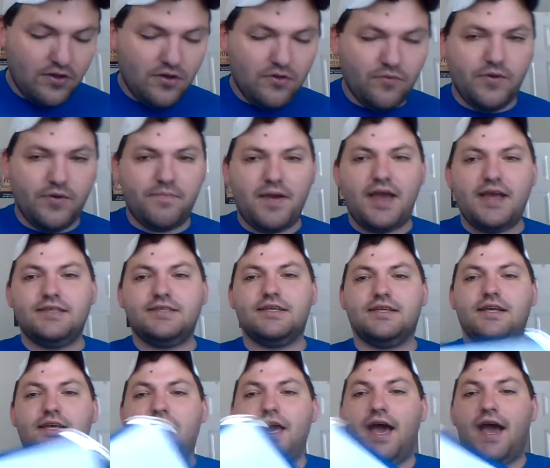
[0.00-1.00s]
we
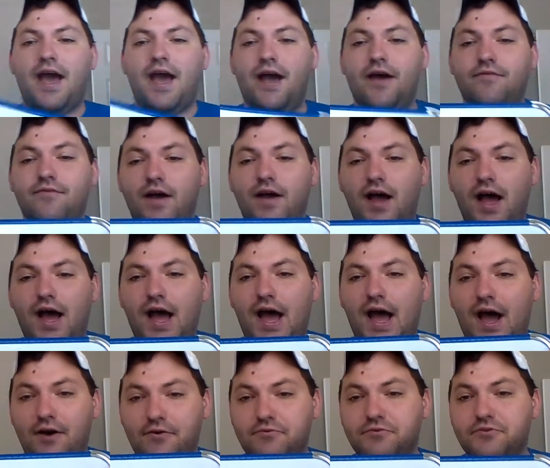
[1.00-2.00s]
basically have a
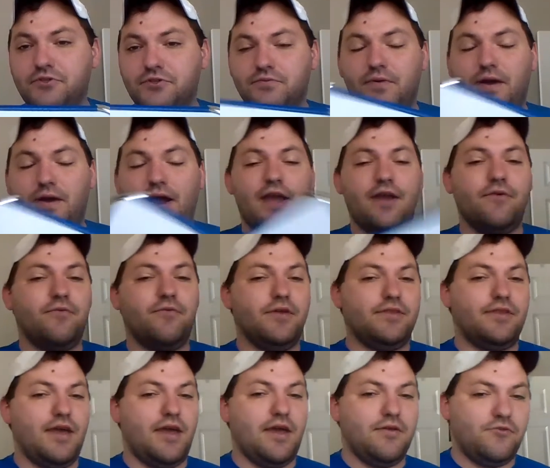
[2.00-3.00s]
house, right,
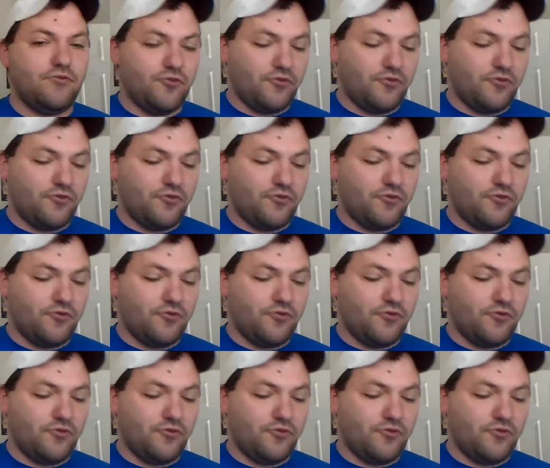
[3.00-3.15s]
with a